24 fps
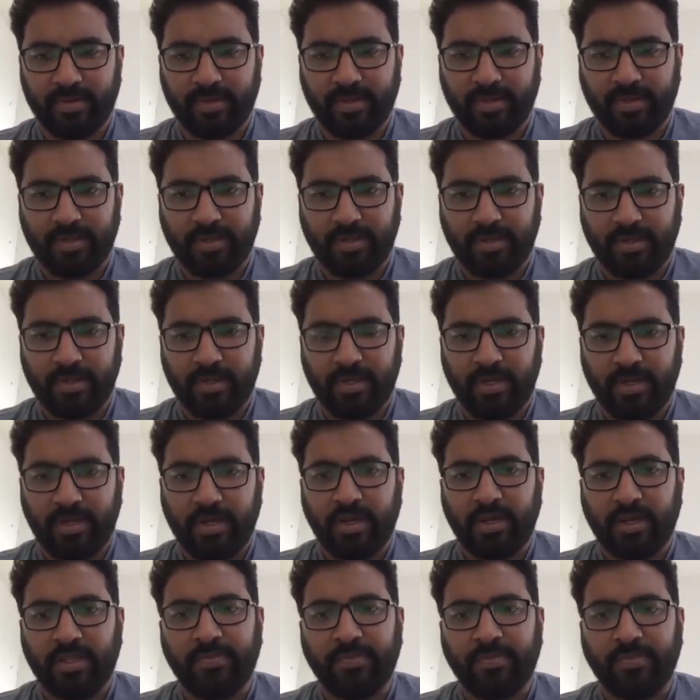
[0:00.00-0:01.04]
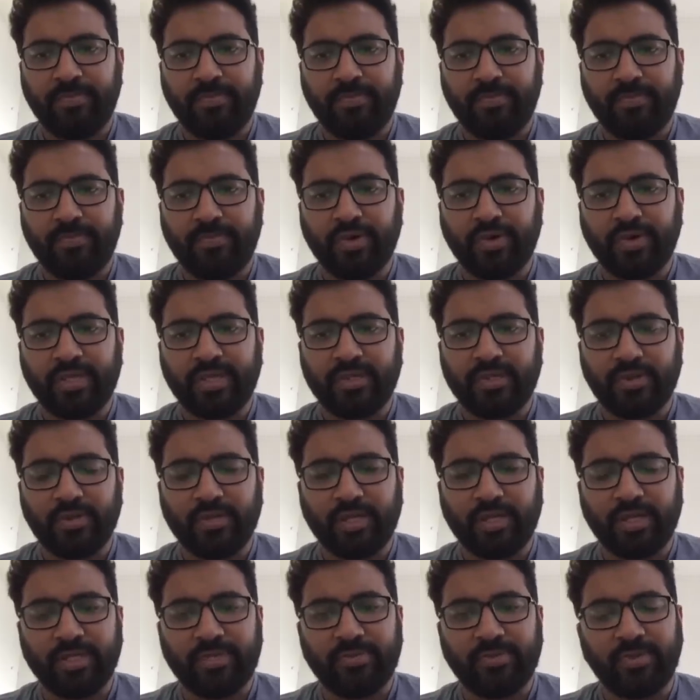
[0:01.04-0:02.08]
The books and source list
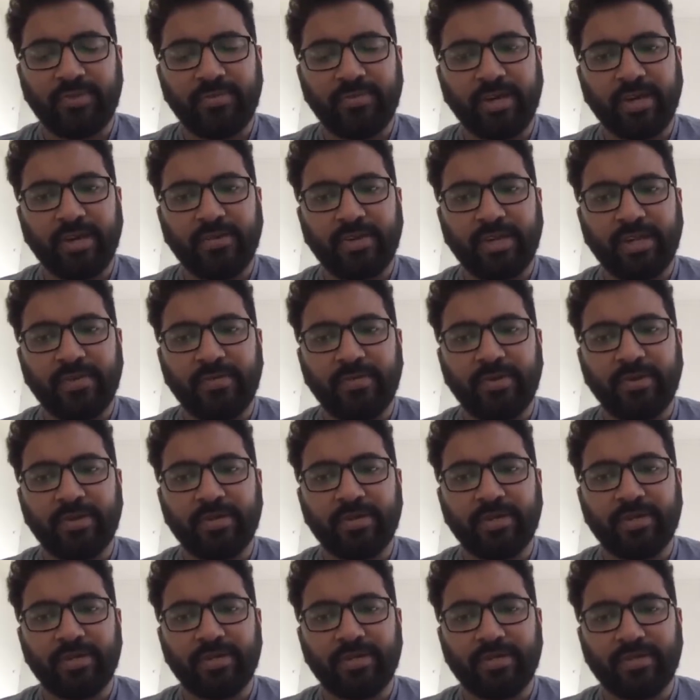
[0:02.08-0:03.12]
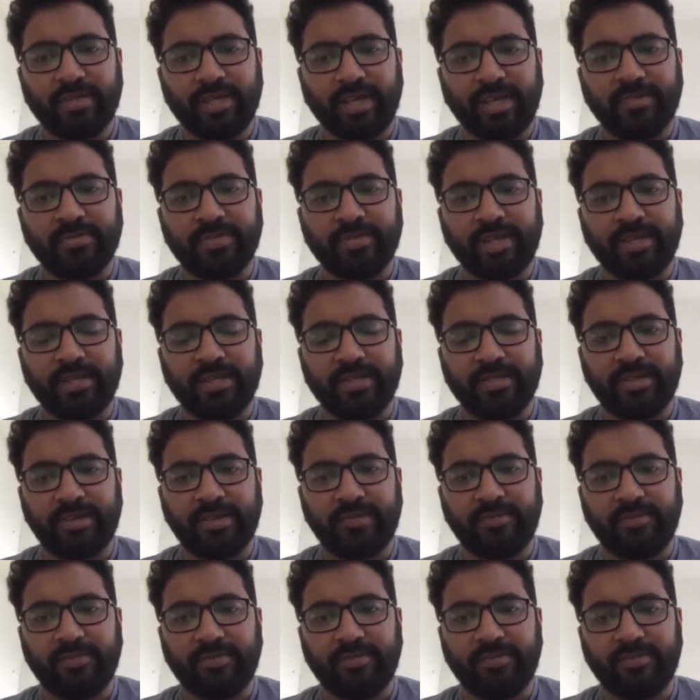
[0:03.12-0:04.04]
will be available on the same site itself.